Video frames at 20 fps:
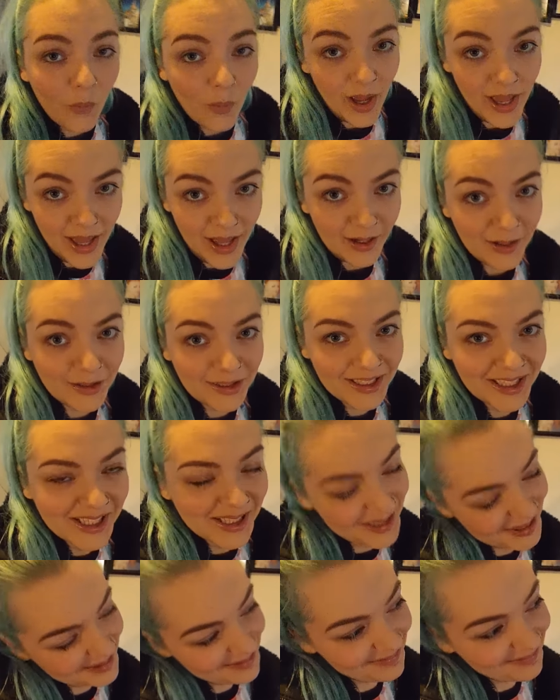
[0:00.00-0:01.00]
well,
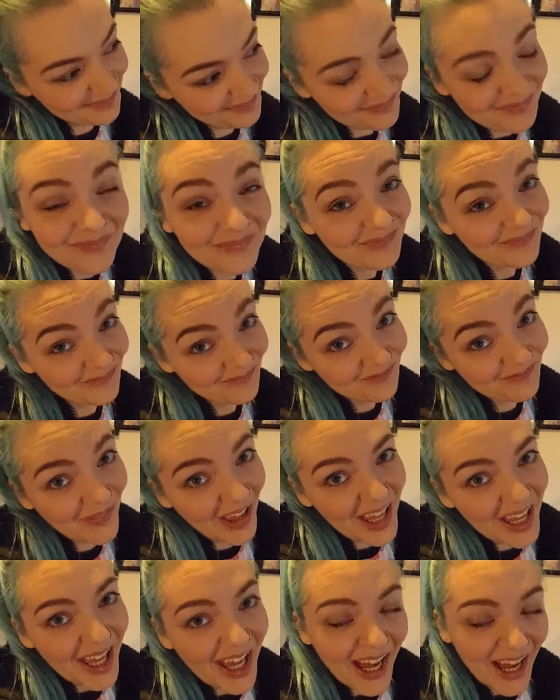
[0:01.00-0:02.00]

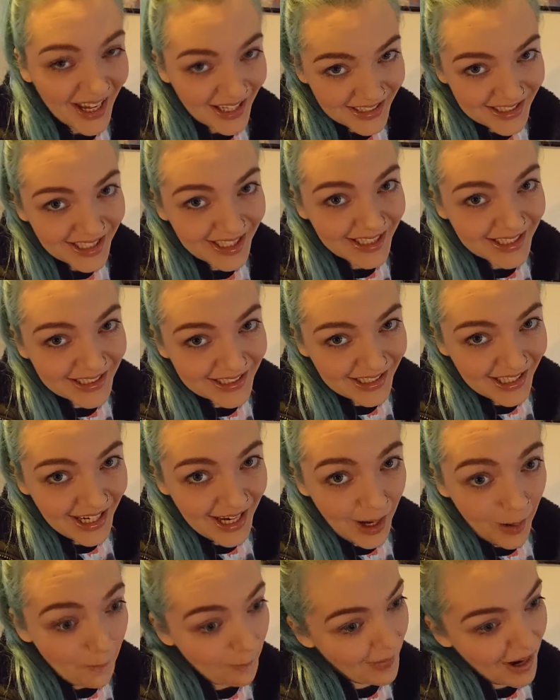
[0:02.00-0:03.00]
as you can see,
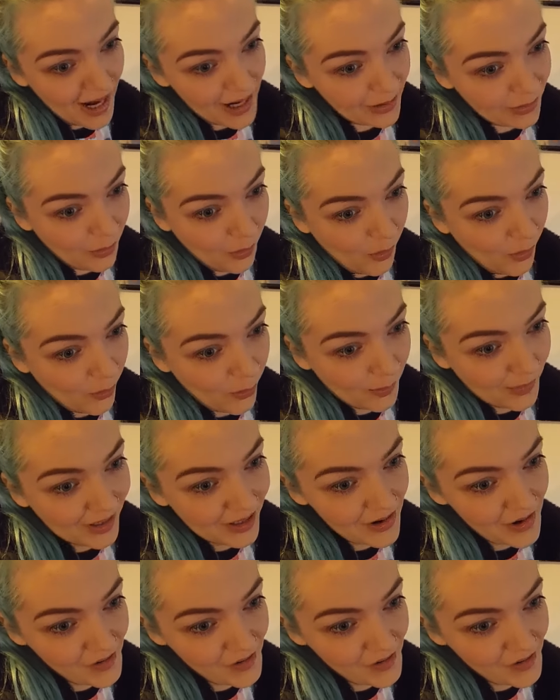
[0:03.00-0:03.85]
I'm back home.